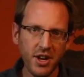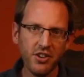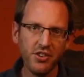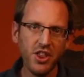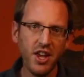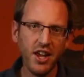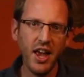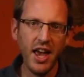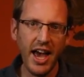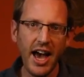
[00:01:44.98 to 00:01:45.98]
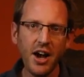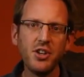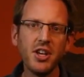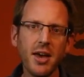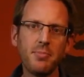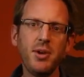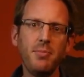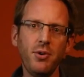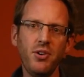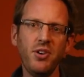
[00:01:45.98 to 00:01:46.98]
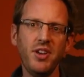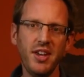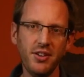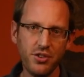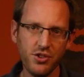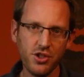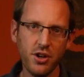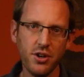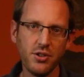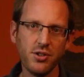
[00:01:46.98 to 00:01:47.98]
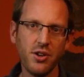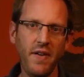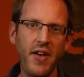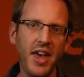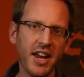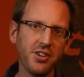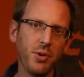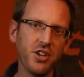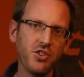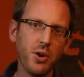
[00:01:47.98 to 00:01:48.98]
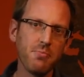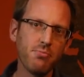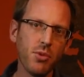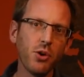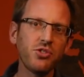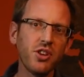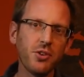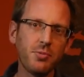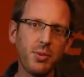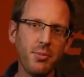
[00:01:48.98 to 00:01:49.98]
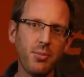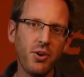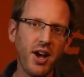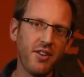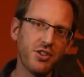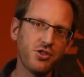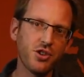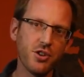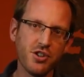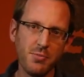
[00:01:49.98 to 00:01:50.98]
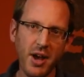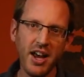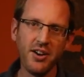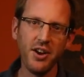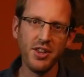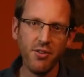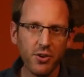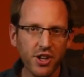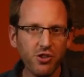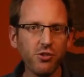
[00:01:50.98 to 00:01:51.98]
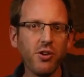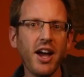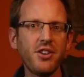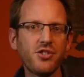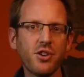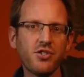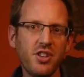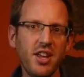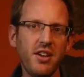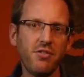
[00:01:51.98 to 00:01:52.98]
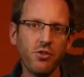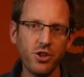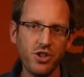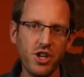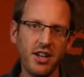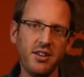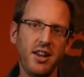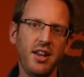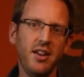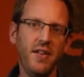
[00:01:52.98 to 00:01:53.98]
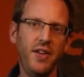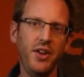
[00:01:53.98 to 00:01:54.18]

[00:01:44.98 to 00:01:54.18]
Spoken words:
But here's the thing, how do you get people into church? And especially when most of those people have a church background, they've already tried church and they've rejected it.